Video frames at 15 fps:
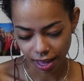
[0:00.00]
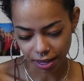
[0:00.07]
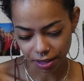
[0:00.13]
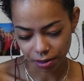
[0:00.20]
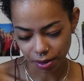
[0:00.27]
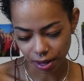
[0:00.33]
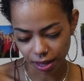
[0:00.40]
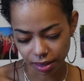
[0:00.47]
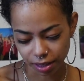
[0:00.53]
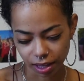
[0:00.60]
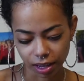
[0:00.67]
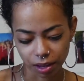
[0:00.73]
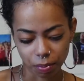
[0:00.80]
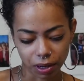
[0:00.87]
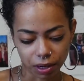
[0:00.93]
and you have the
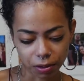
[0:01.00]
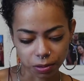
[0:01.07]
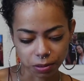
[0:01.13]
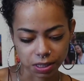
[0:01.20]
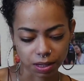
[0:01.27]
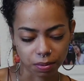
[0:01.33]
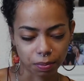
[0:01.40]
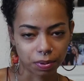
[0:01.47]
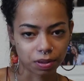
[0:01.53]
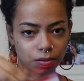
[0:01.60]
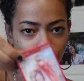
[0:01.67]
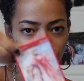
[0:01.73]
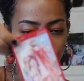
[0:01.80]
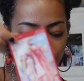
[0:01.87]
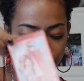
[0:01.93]
King of Pentacles come up as
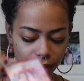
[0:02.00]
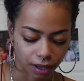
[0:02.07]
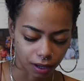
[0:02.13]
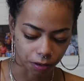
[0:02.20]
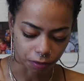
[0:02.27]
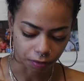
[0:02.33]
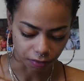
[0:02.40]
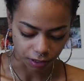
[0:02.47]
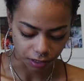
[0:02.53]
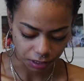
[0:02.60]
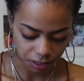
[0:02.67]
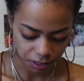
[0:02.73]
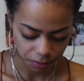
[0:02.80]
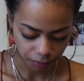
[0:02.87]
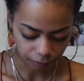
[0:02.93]
well in
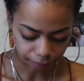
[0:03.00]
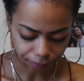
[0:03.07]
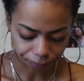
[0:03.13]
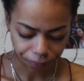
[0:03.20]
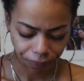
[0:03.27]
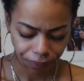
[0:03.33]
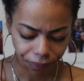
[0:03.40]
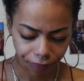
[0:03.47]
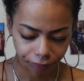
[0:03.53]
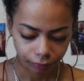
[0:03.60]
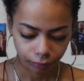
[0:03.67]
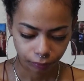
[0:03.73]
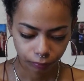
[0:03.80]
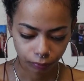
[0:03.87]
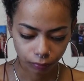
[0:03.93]
reverse
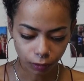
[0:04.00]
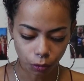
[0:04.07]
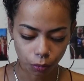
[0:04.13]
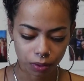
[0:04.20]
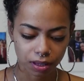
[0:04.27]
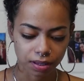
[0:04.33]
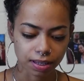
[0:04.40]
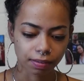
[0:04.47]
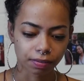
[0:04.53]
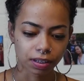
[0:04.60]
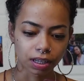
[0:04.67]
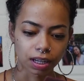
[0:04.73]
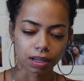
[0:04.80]
with the Seven of